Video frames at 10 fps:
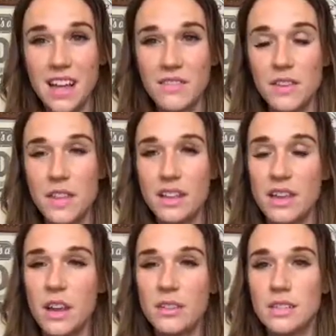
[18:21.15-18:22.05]
I feel like
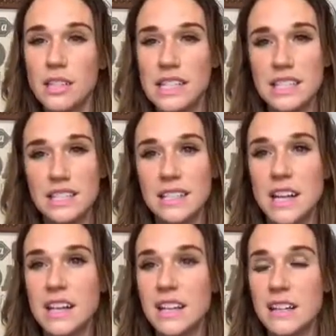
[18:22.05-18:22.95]
they are really
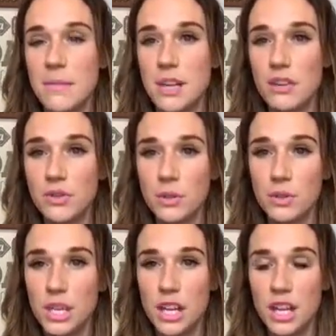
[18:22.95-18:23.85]
sustaining. They make you feel
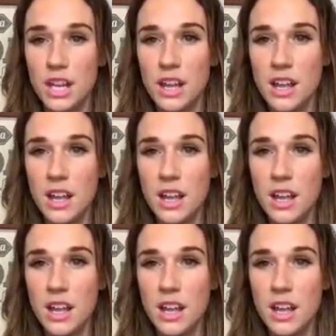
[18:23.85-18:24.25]
really good.